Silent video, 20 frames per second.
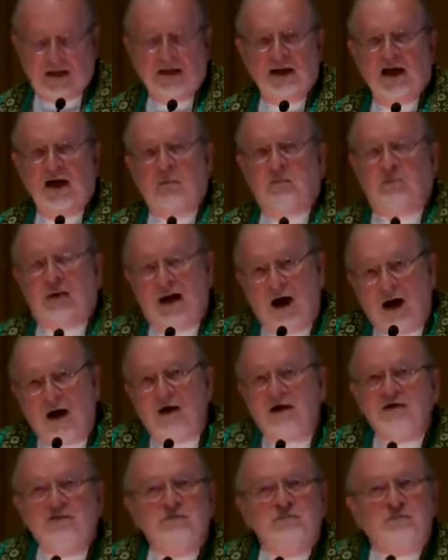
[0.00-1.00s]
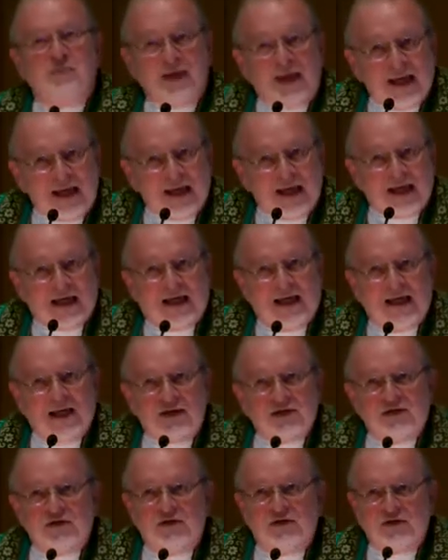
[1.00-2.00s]
a part of being
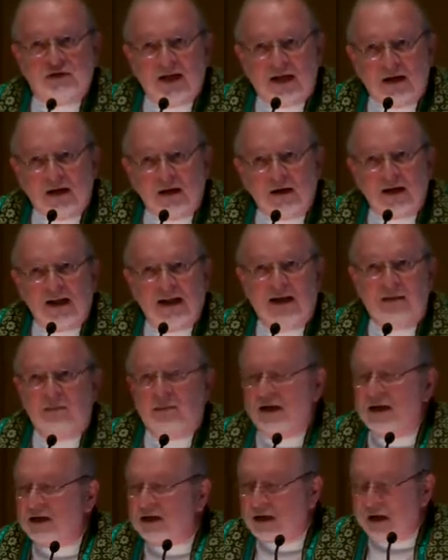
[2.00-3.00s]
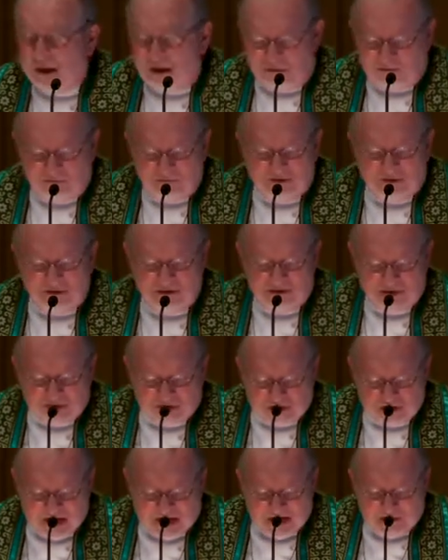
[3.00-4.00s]
his dearly beloved
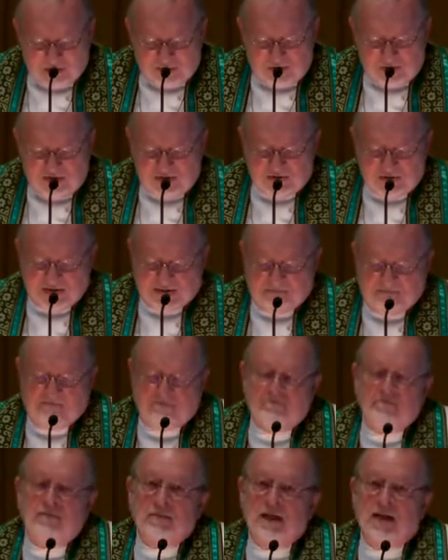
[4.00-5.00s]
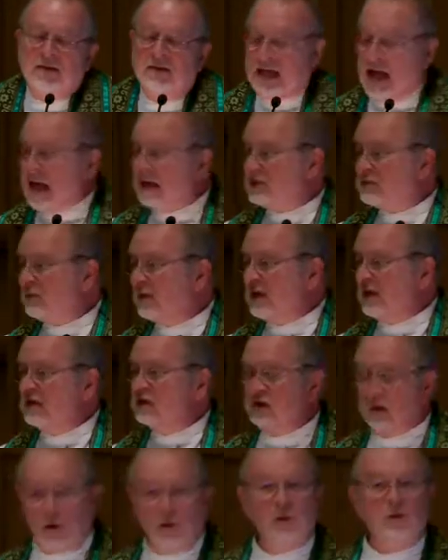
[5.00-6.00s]
disciples. That's what he
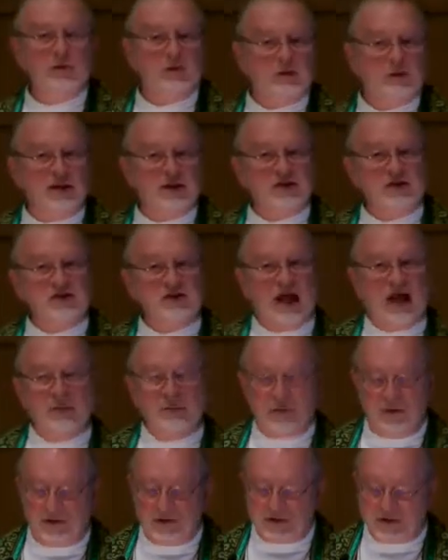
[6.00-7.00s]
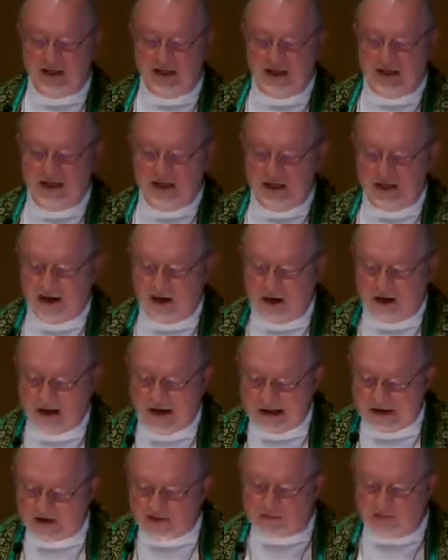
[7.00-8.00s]
told the disciples in our
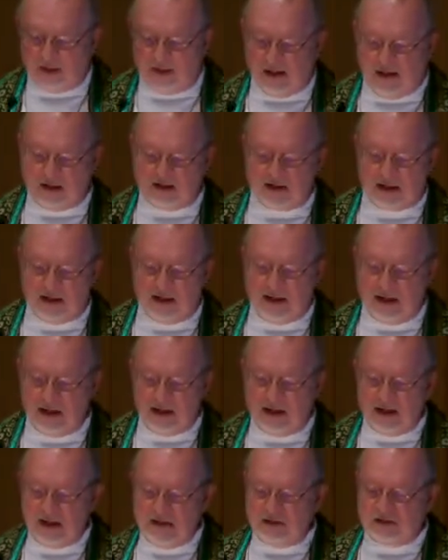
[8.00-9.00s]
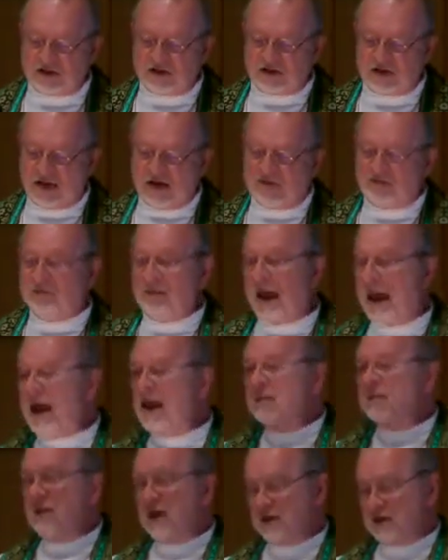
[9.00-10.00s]
gospel lesson. The Son of
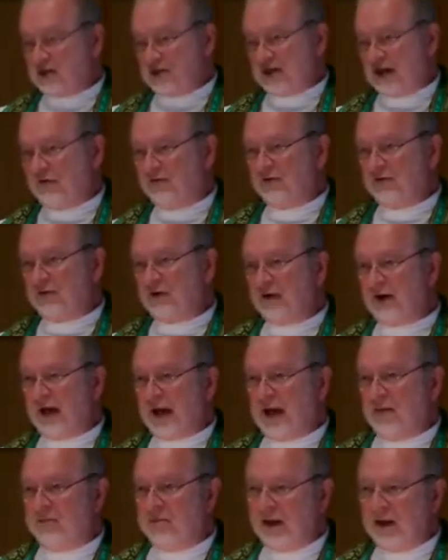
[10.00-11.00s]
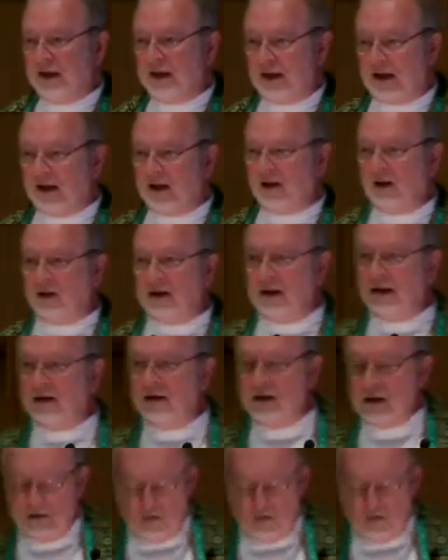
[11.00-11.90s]
Man must suffer and be killed and